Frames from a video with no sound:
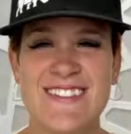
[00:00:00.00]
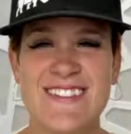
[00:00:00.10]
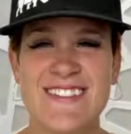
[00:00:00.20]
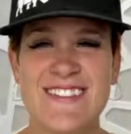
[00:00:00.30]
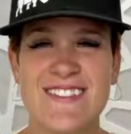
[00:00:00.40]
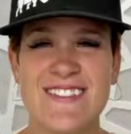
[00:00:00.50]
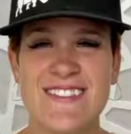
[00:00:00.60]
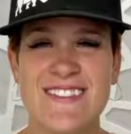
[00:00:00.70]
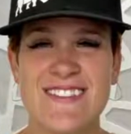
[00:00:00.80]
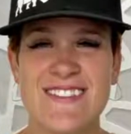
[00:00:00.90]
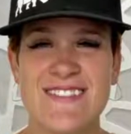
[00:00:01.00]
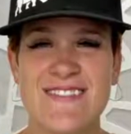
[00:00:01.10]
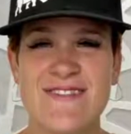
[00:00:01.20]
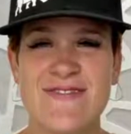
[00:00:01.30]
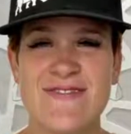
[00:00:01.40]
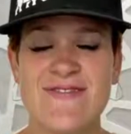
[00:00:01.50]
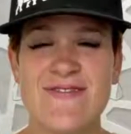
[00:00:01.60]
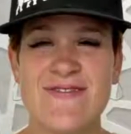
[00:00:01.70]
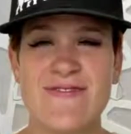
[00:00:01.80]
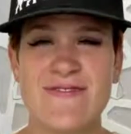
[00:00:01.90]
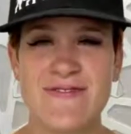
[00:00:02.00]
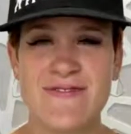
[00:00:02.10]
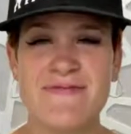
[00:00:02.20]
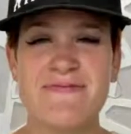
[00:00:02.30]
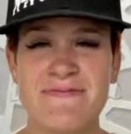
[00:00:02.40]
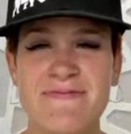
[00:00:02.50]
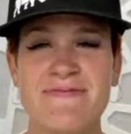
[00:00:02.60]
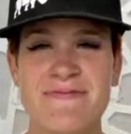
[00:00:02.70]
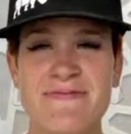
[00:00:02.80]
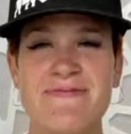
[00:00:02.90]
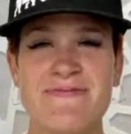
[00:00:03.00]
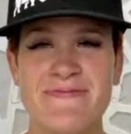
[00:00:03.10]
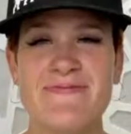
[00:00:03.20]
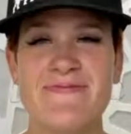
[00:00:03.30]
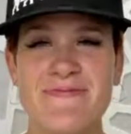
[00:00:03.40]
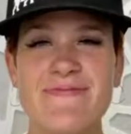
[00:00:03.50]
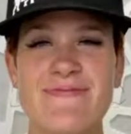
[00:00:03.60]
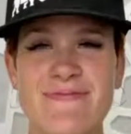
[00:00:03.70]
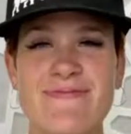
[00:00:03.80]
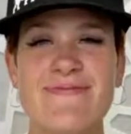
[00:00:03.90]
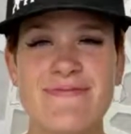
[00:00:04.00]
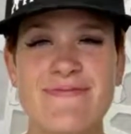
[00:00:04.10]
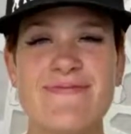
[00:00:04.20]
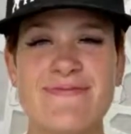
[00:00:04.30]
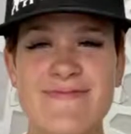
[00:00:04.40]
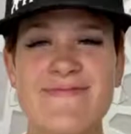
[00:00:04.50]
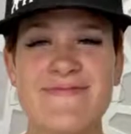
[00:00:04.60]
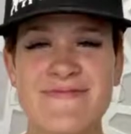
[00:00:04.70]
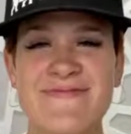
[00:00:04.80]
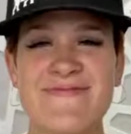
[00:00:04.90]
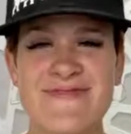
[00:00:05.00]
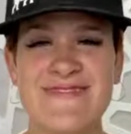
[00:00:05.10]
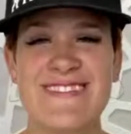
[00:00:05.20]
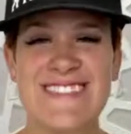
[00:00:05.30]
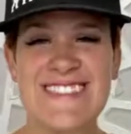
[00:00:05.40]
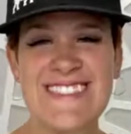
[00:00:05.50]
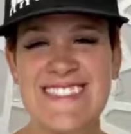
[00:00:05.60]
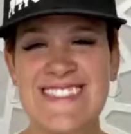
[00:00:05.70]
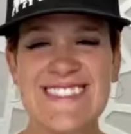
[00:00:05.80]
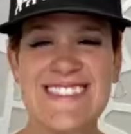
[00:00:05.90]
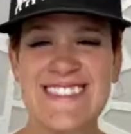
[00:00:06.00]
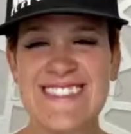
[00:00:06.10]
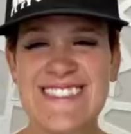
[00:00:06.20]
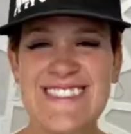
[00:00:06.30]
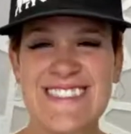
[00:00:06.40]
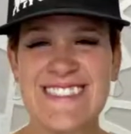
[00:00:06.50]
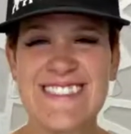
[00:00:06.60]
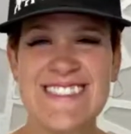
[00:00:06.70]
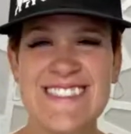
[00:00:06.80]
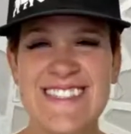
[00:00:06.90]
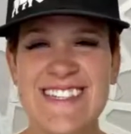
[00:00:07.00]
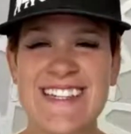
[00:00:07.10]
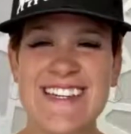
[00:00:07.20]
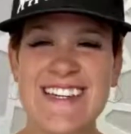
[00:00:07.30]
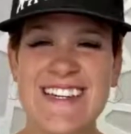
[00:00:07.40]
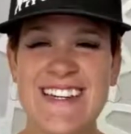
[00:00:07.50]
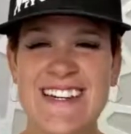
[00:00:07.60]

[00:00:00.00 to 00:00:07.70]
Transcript: This person isn't speaking.